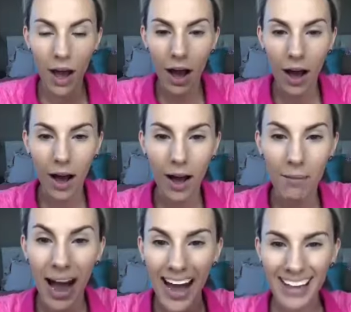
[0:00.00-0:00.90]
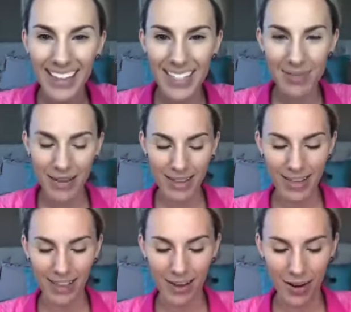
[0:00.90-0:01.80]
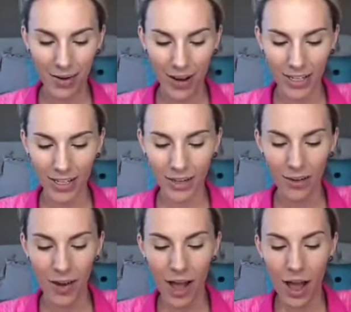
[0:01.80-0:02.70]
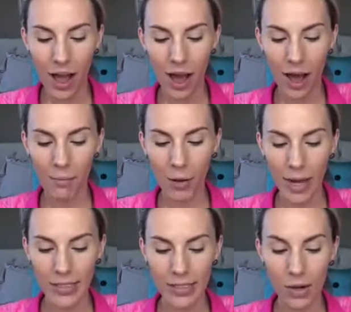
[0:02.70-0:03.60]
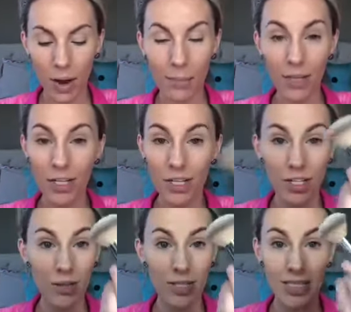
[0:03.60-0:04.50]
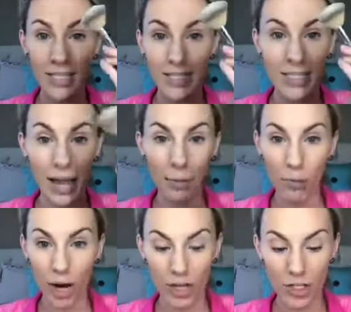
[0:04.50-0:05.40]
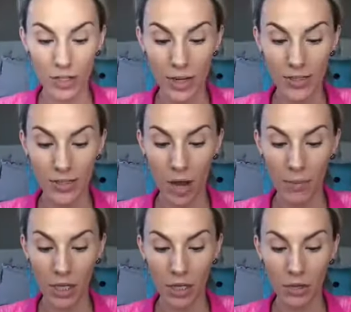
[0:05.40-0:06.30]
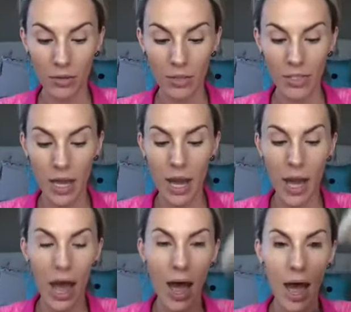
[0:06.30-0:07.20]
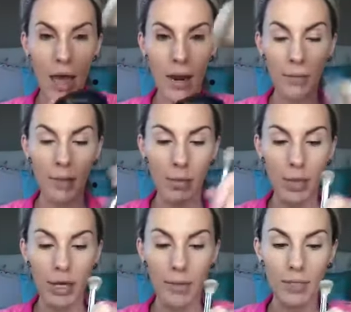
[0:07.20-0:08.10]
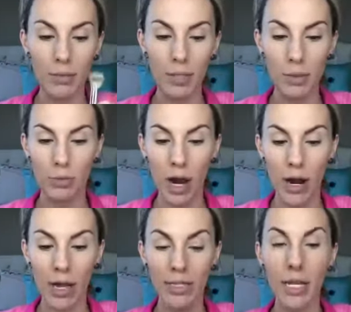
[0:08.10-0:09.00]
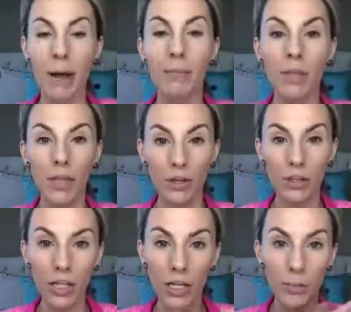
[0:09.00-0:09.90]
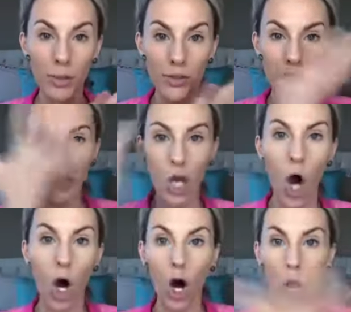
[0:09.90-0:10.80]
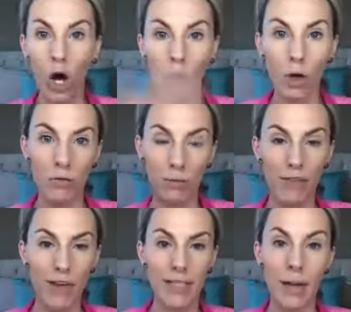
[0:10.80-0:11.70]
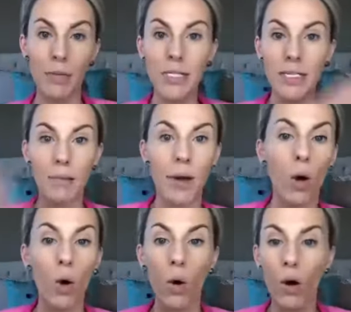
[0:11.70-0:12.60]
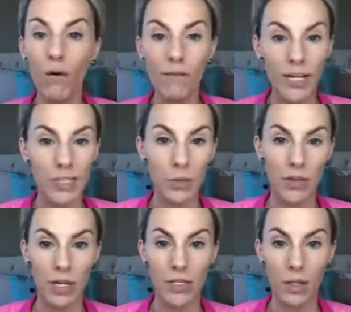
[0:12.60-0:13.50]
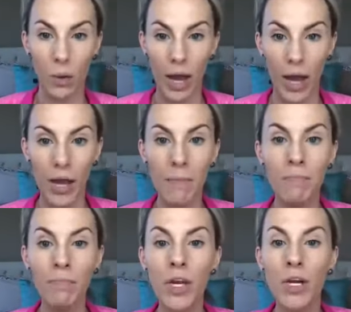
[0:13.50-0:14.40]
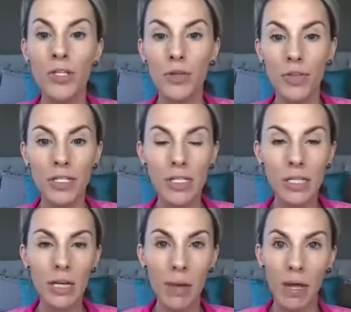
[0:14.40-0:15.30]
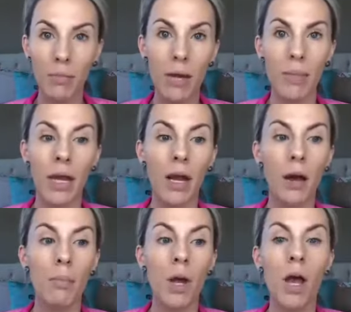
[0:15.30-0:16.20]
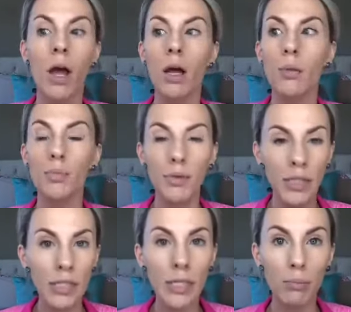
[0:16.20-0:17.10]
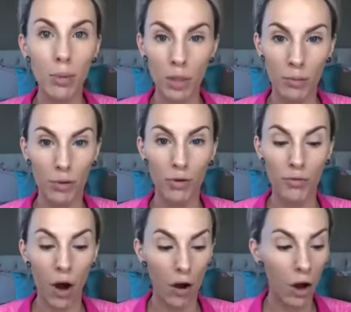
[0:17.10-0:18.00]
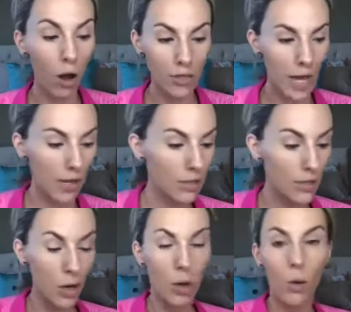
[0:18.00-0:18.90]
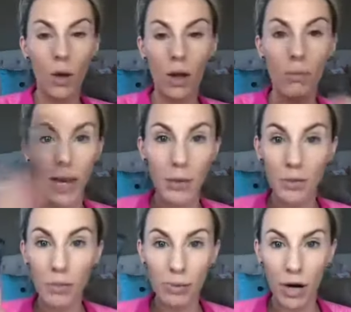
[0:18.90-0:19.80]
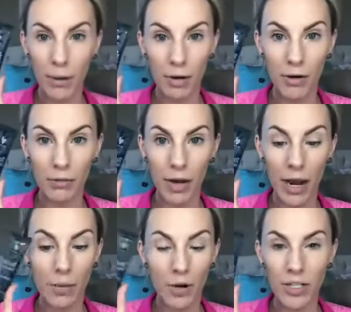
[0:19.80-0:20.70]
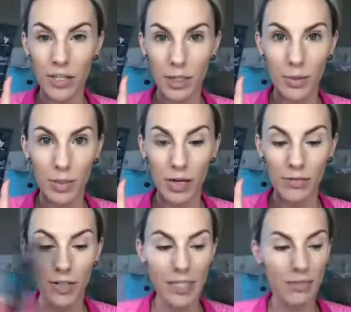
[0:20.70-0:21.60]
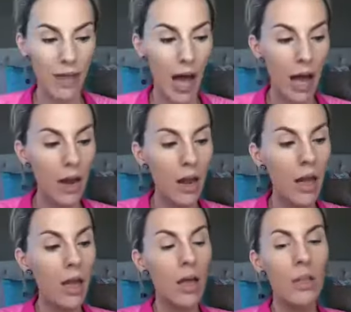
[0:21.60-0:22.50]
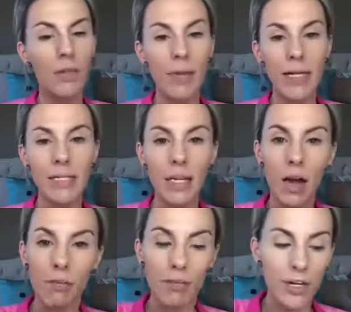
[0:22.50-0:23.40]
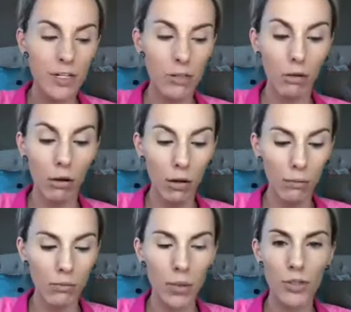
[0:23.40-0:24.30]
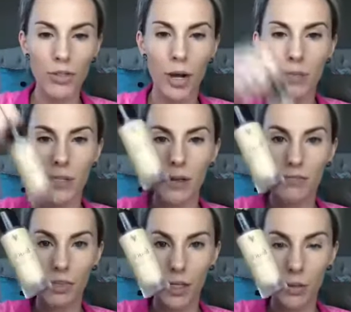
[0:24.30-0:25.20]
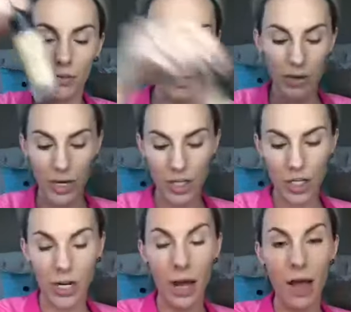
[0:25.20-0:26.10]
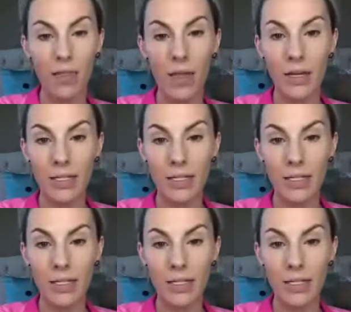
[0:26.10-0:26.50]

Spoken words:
Hi Elizabeth, hello, how are you? Okay, so I'm gonna just use this same brush you guys saw me use, and I'm gonna pick up some of this product, and I'm literally gonna put this all over my face. I'm gonna set my whole face with this, okay? So this is gonna make my makeup completely bulletproof all day. So combined with the primer, right? We already talked about the benefits of that. The amazing coverage, ooh, almost dropped it, of the liquid foundation, and then